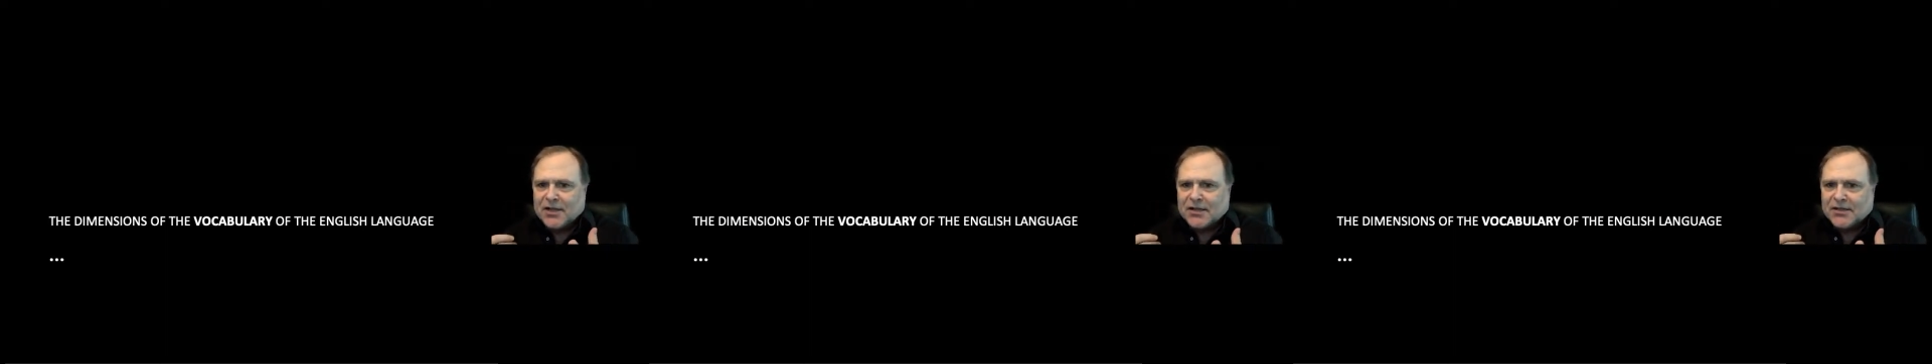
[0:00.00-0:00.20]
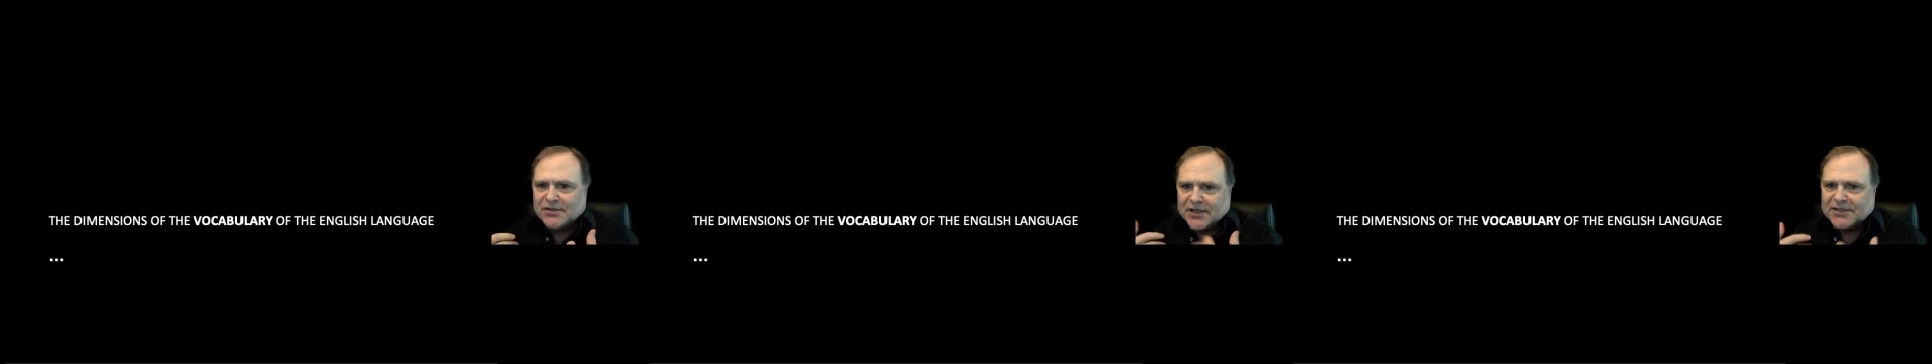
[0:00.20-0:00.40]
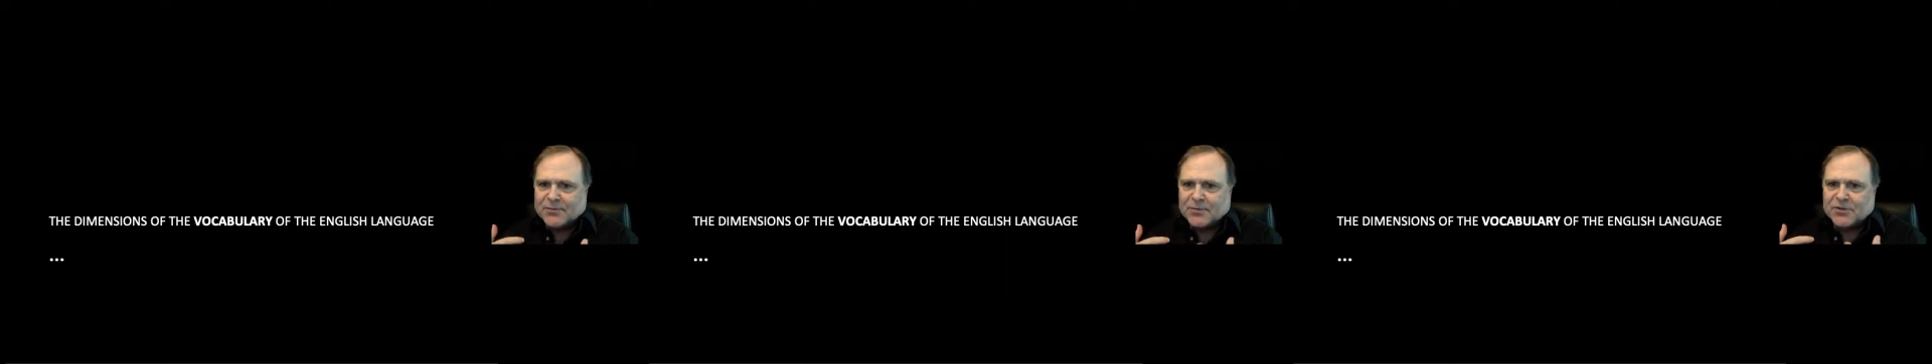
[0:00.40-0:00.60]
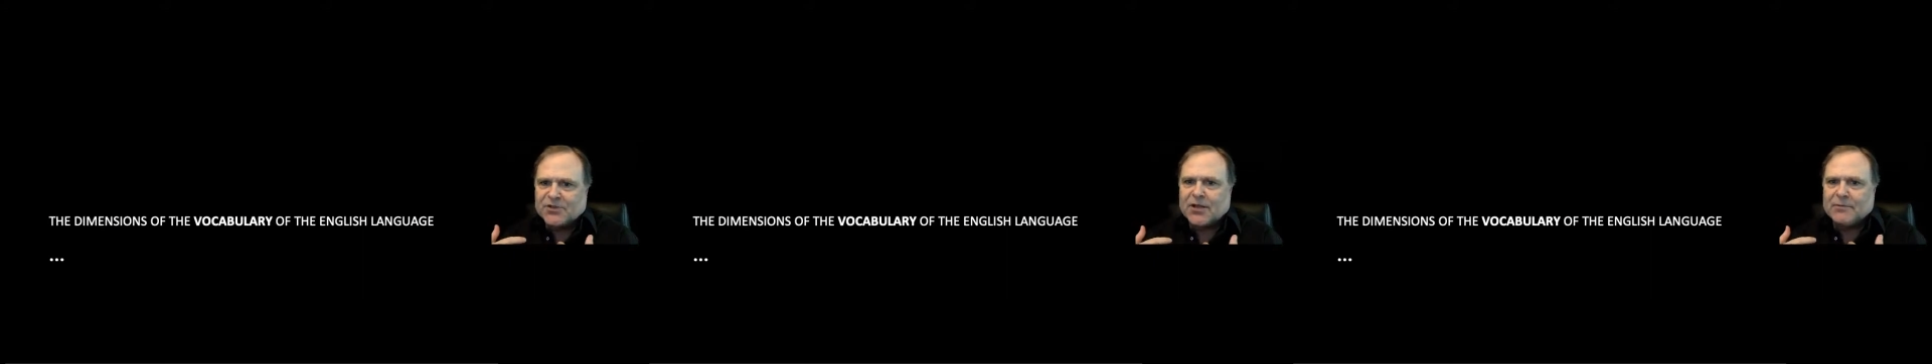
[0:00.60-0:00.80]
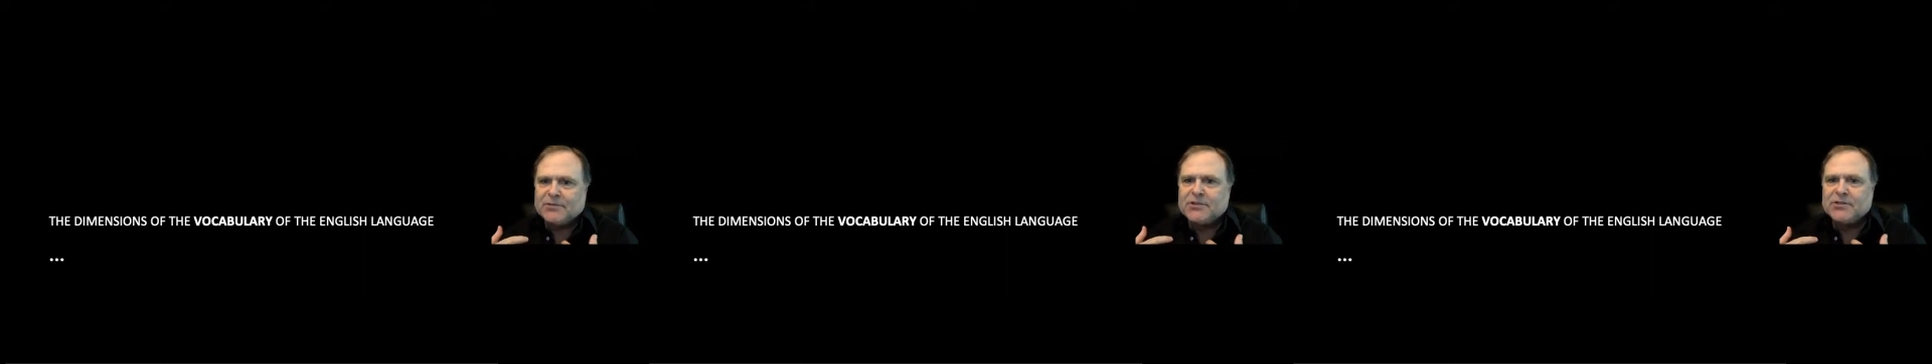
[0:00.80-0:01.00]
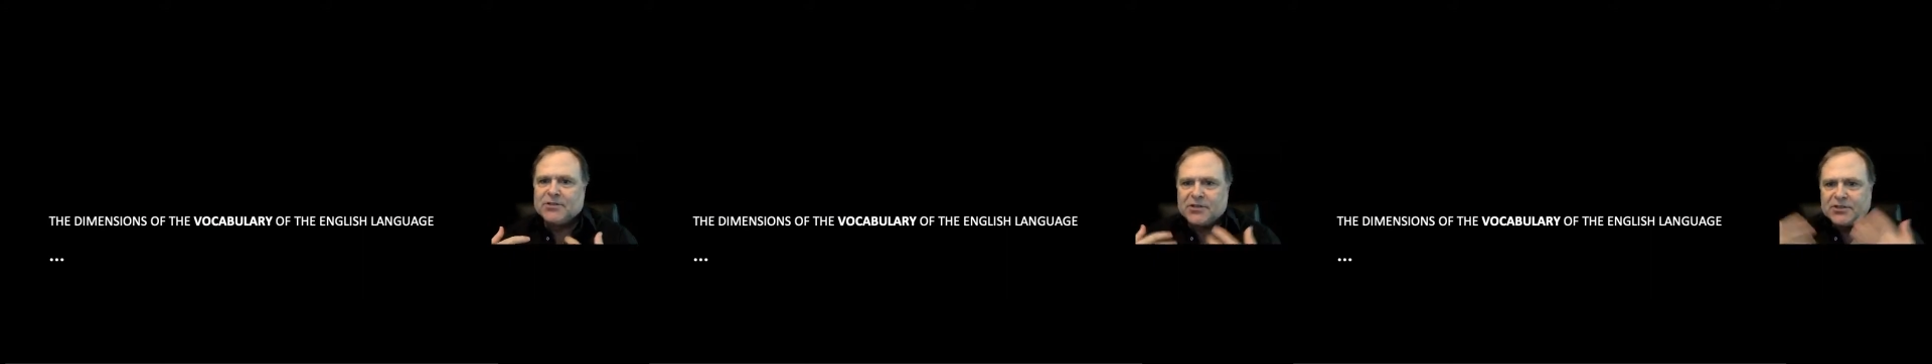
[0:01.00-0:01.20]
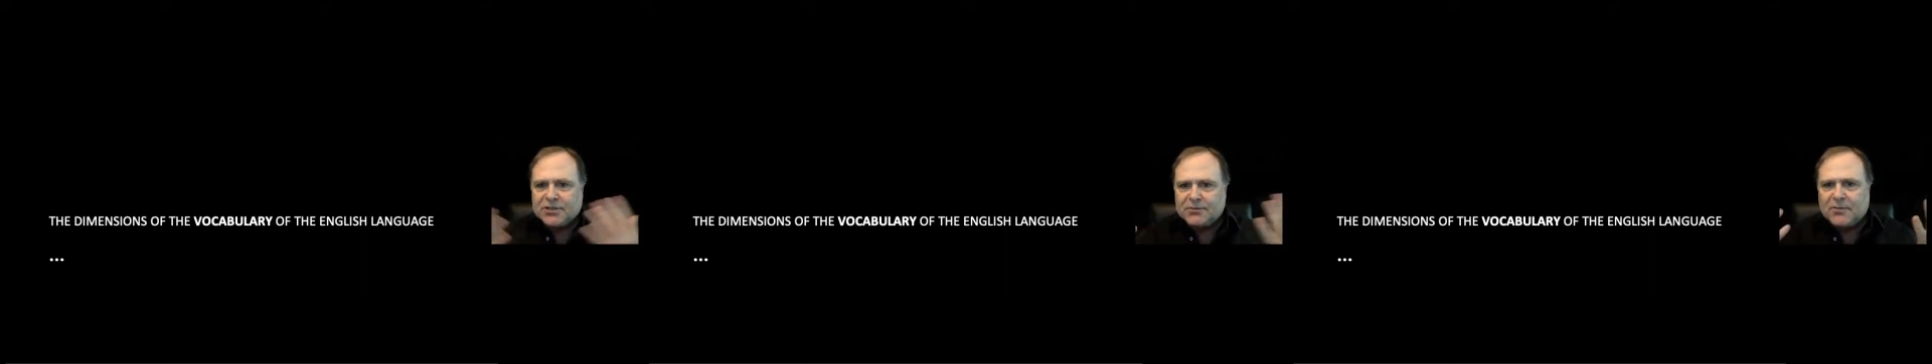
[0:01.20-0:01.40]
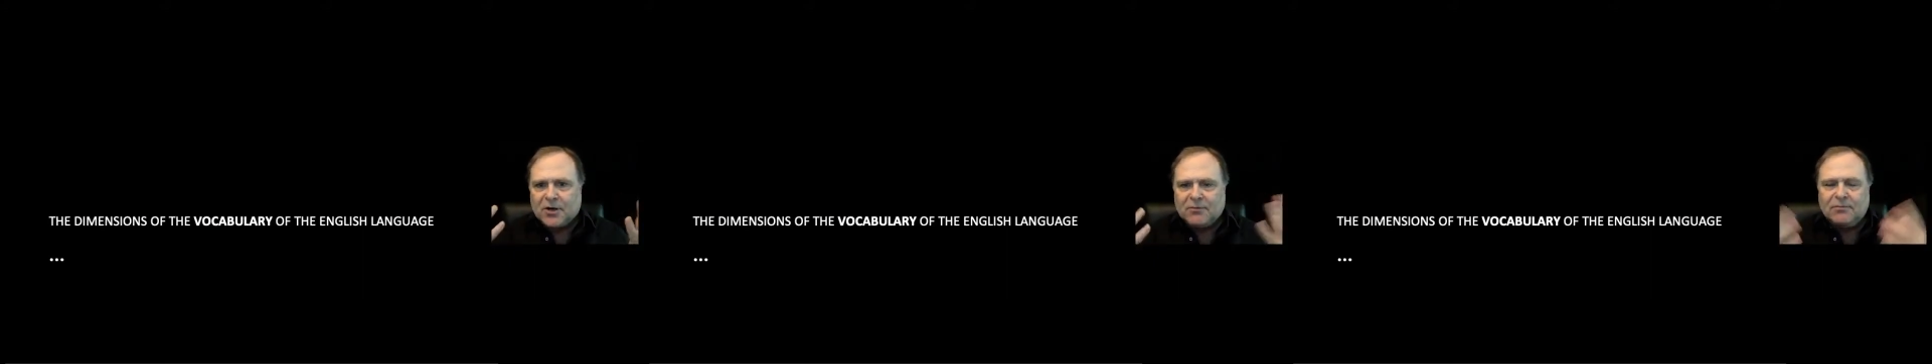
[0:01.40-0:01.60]
sense perception
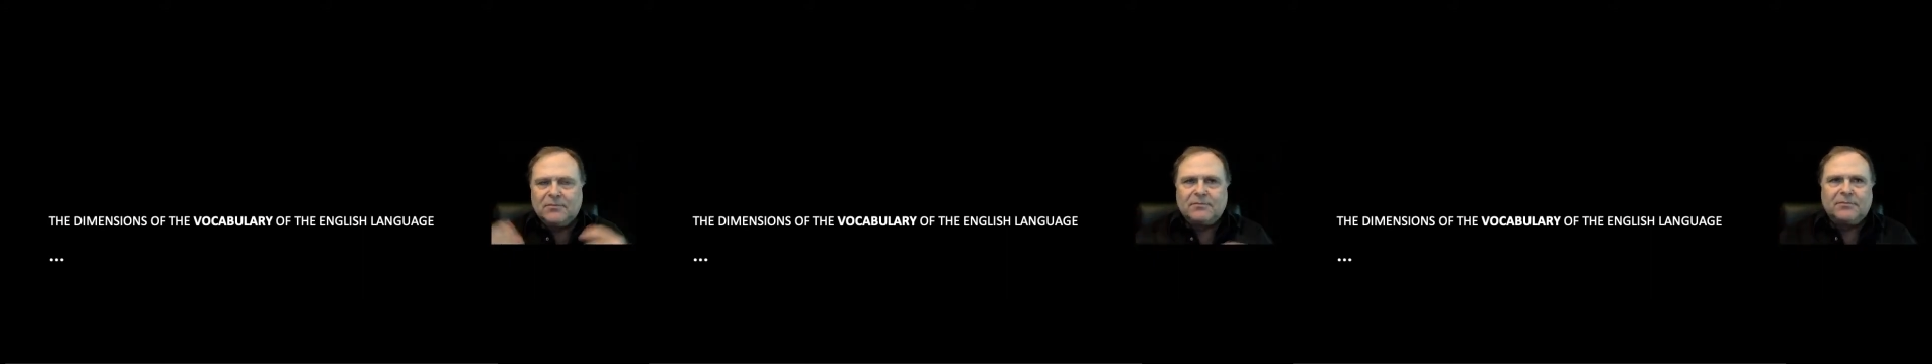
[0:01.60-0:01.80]
system, our